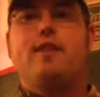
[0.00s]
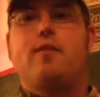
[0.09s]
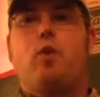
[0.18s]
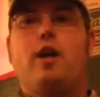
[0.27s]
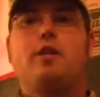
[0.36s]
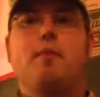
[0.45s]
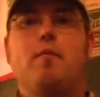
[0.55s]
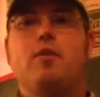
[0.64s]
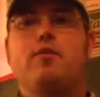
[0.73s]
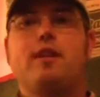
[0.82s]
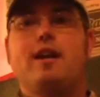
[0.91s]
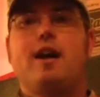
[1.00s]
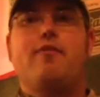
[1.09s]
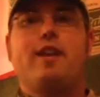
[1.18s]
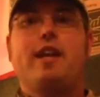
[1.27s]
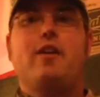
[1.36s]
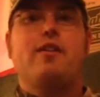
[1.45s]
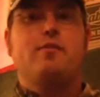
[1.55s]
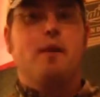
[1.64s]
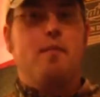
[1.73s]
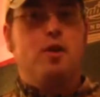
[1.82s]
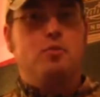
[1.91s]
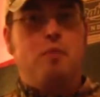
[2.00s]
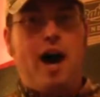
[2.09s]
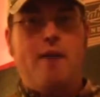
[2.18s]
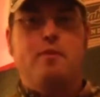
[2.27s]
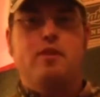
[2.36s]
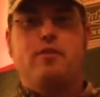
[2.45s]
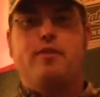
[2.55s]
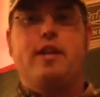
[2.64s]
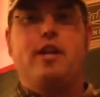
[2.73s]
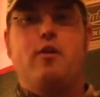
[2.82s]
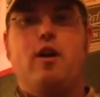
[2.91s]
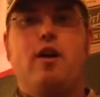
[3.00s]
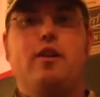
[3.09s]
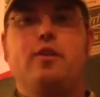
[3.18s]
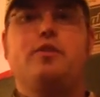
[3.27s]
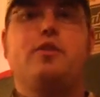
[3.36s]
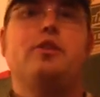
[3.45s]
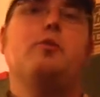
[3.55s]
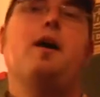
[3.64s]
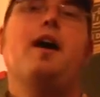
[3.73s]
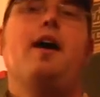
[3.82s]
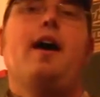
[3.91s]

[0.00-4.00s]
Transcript: that have watched my Mosin Nagant video. It is my most popular video on YouTube,